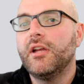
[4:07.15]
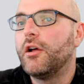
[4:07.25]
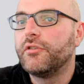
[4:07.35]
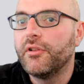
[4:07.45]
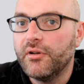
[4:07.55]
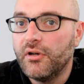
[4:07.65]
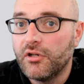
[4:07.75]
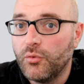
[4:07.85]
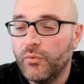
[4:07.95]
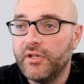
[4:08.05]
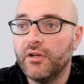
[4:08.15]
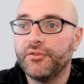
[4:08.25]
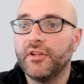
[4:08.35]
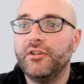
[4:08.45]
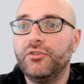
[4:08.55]
under the hood in
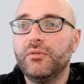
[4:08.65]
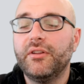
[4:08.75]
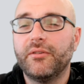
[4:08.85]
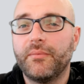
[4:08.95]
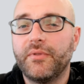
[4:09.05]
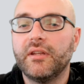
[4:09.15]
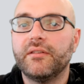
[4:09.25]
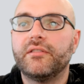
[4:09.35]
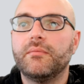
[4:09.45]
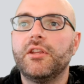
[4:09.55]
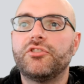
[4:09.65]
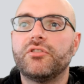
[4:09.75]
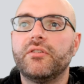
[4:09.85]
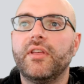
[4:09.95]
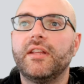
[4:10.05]
Windows and doing some things to make
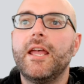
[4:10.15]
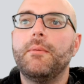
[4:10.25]
sure that